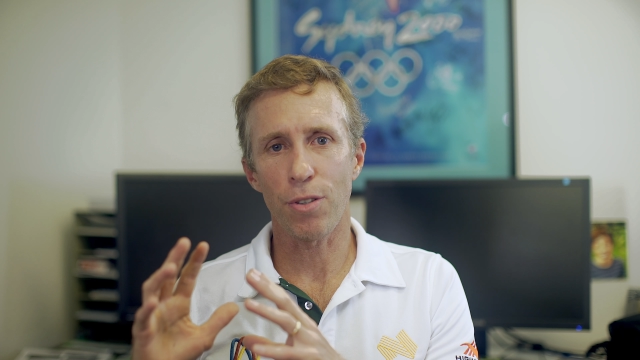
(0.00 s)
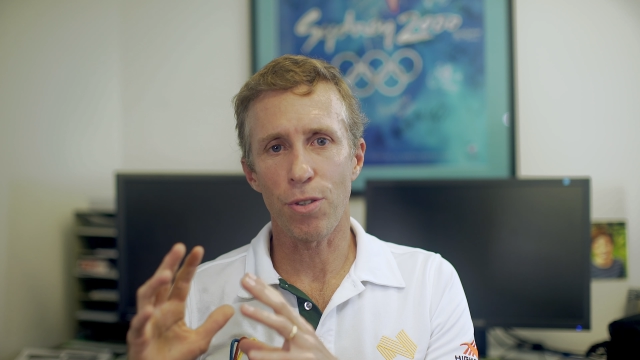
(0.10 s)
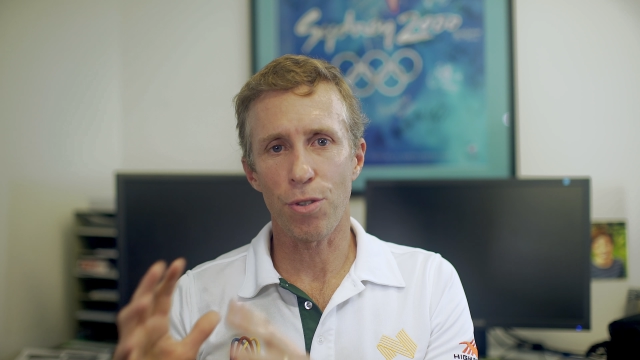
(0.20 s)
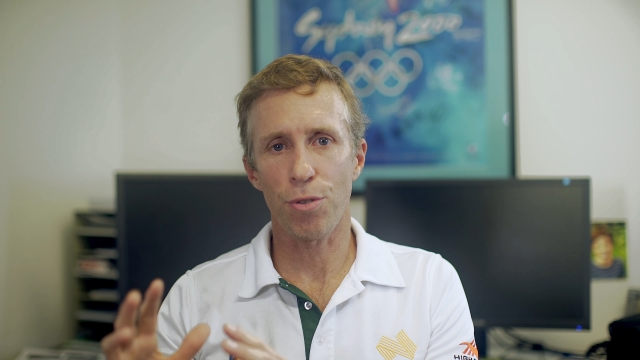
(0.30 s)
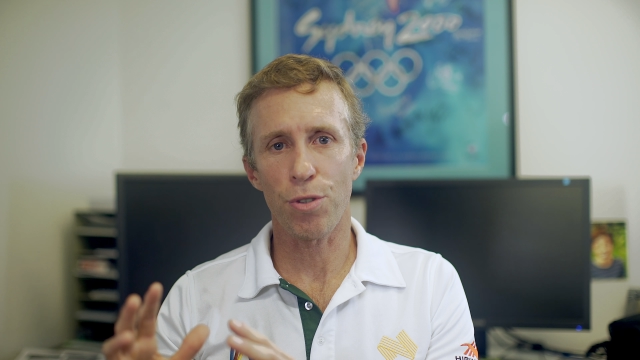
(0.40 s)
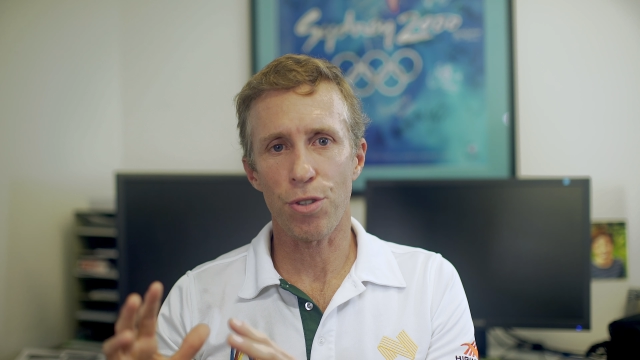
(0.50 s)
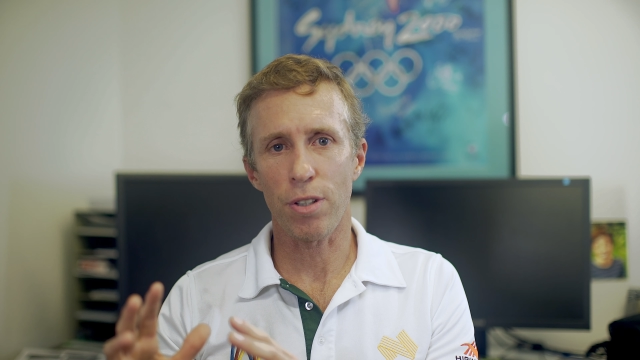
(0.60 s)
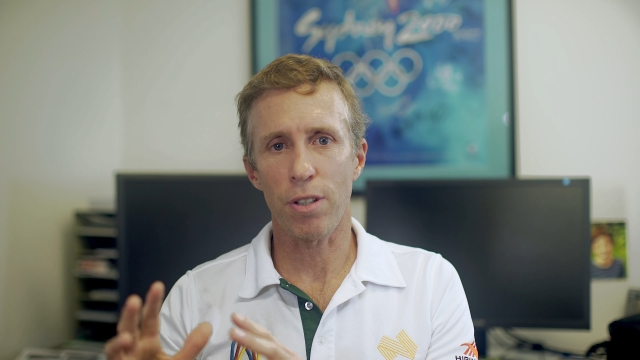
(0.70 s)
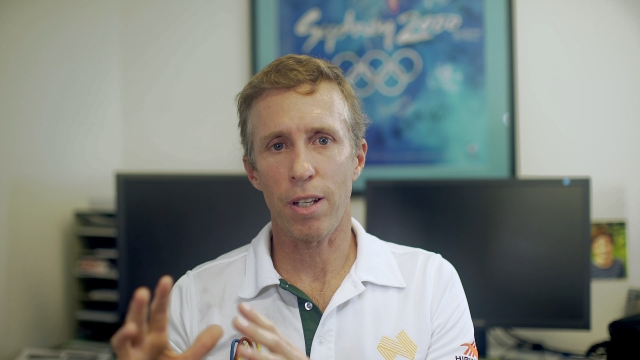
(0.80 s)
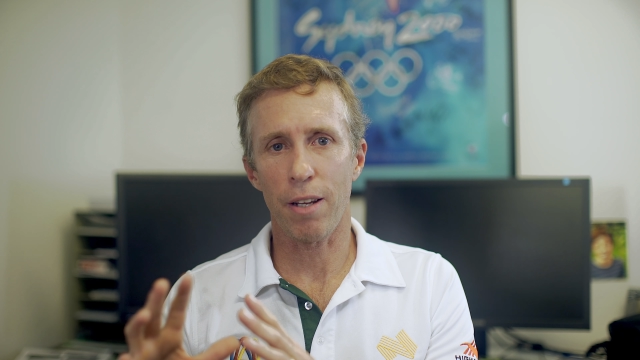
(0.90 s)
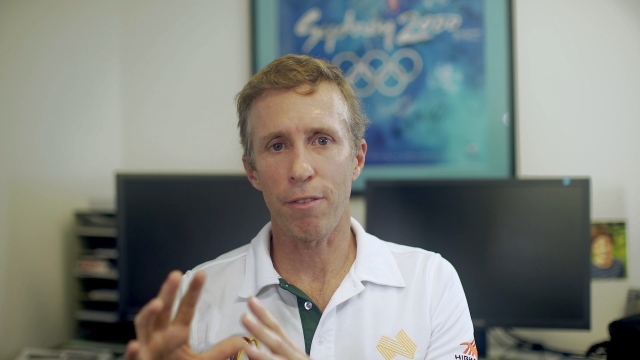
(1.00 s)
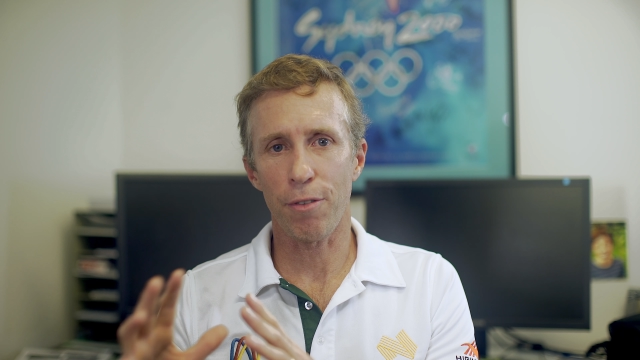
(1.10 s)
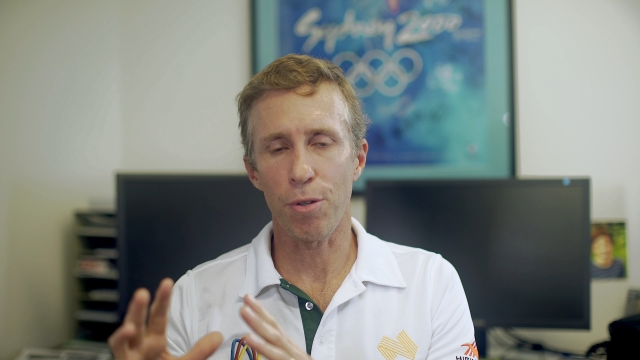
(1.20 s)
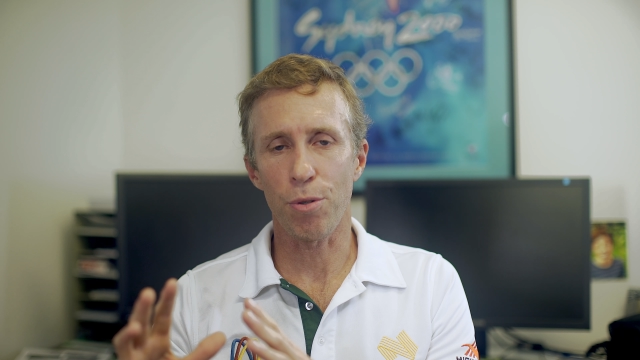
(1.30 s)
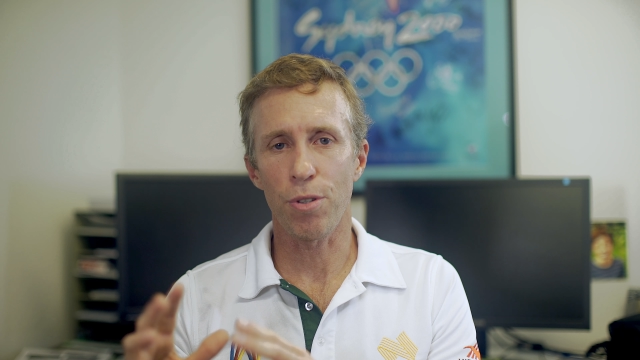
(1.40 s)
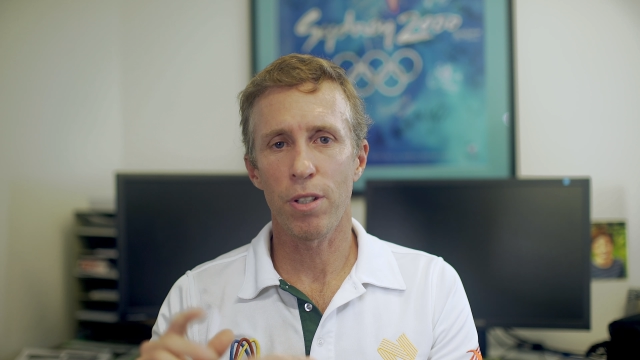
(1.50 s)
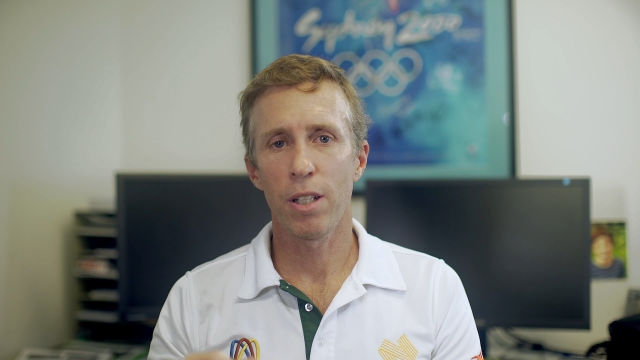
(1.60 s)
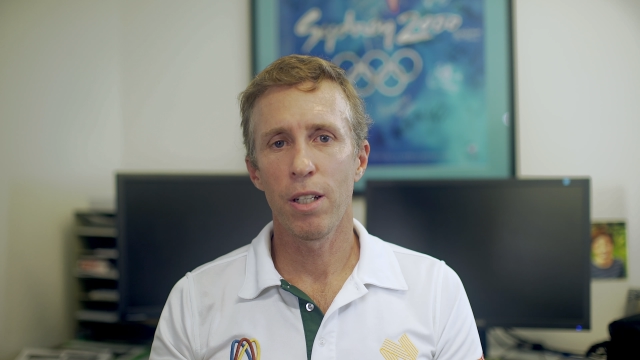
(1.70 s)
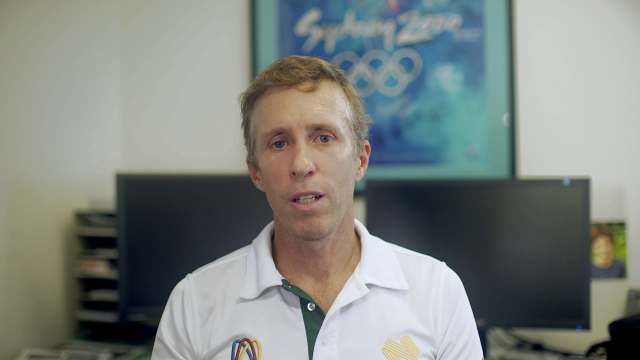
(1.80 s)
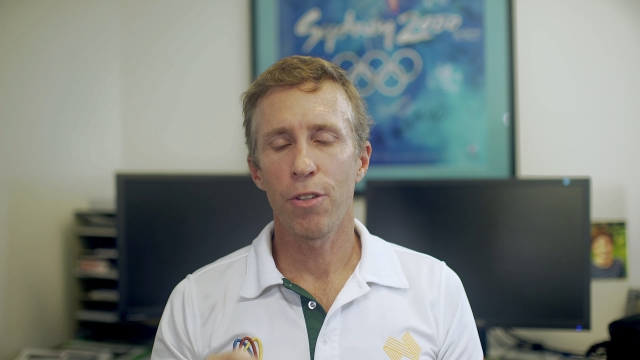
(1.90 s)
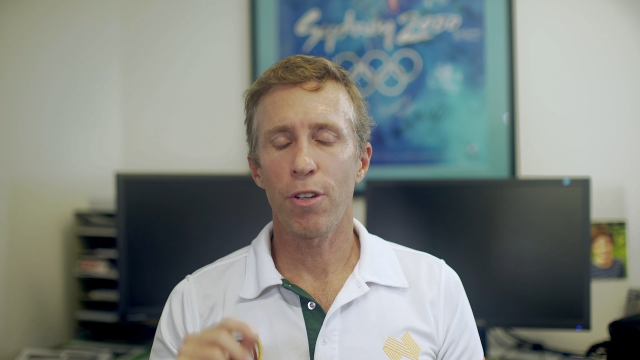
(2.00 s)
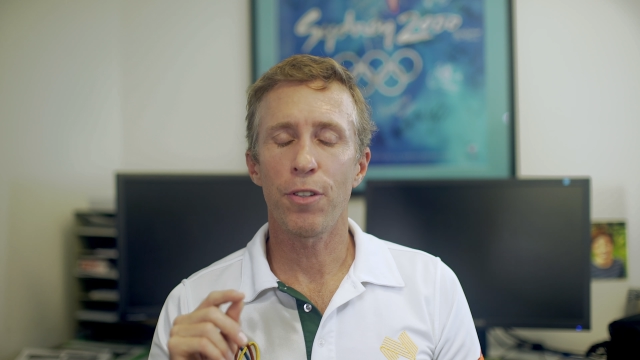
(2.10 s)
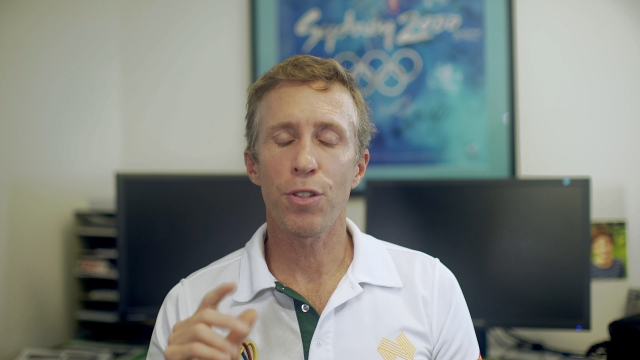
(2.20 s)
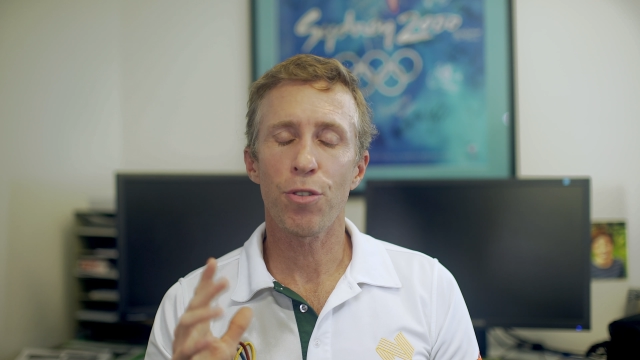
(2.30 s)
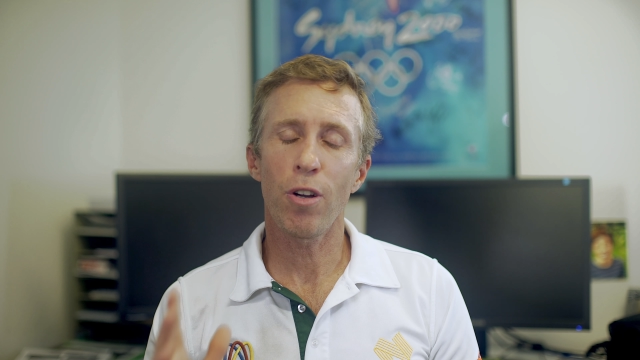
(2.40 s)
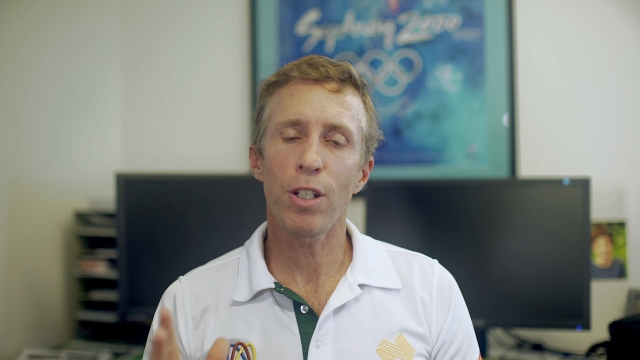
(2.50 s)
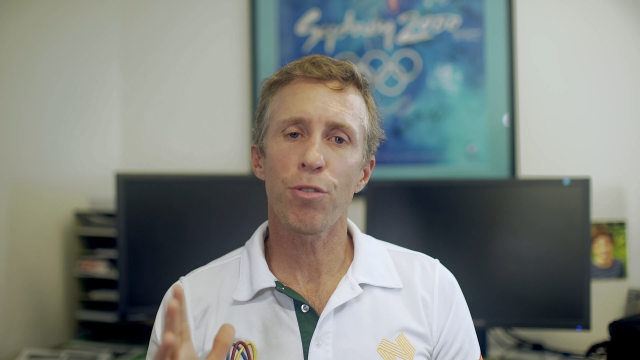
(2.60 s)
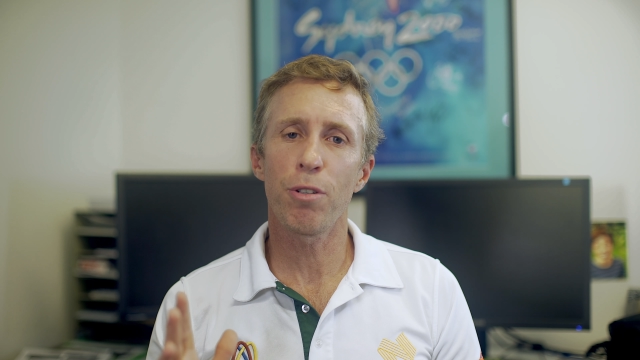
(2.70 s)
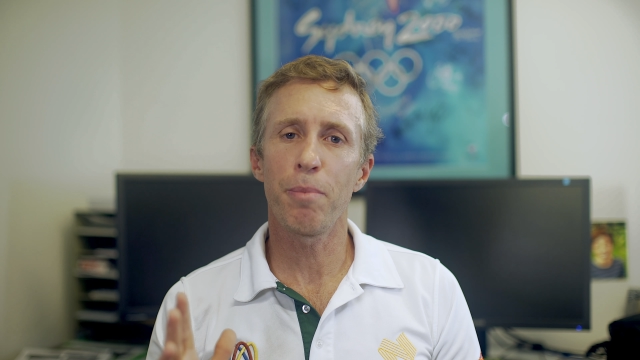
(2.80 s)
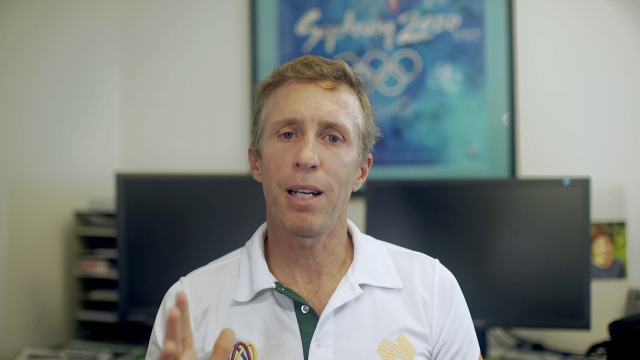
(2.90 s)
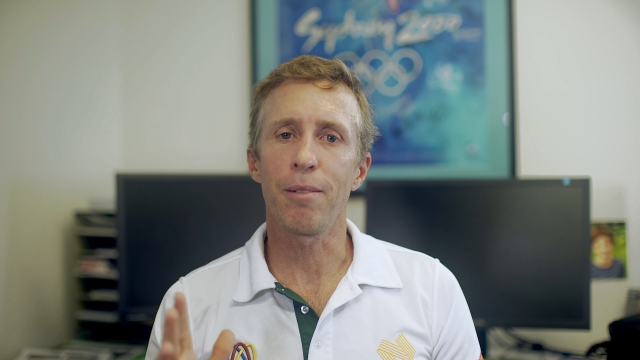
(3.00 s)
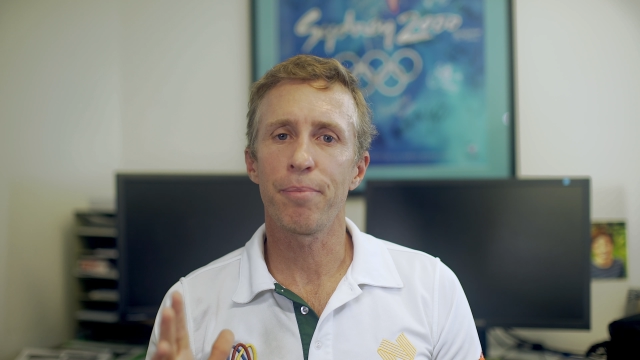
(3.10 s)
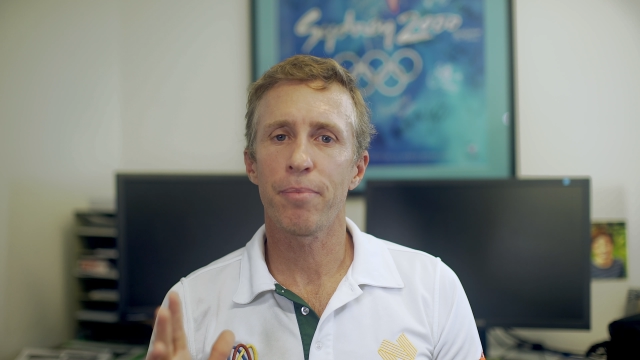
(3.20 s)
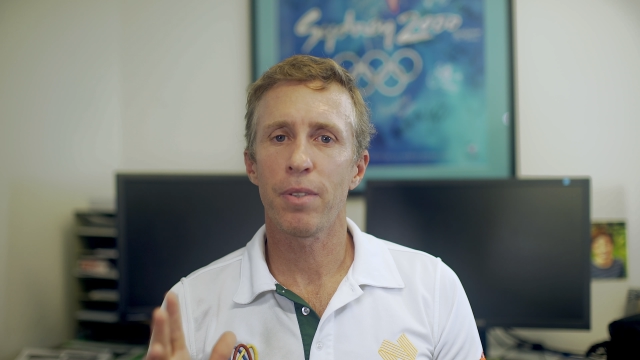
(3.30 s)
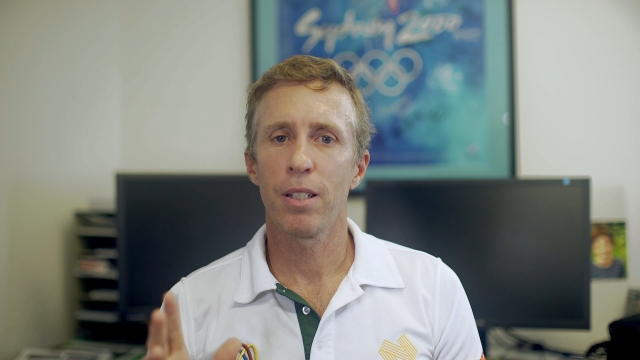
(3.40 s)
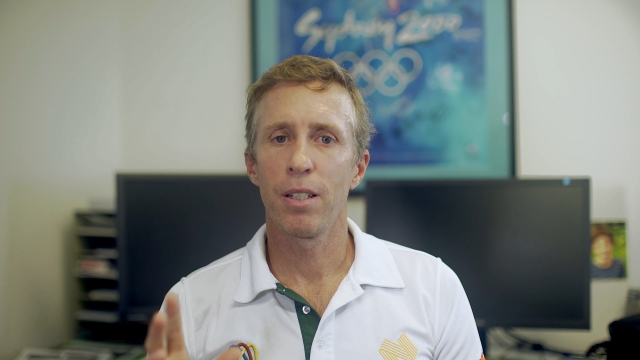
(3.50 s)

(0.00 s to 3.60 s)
nutrition and food. So if you're trying to trim up,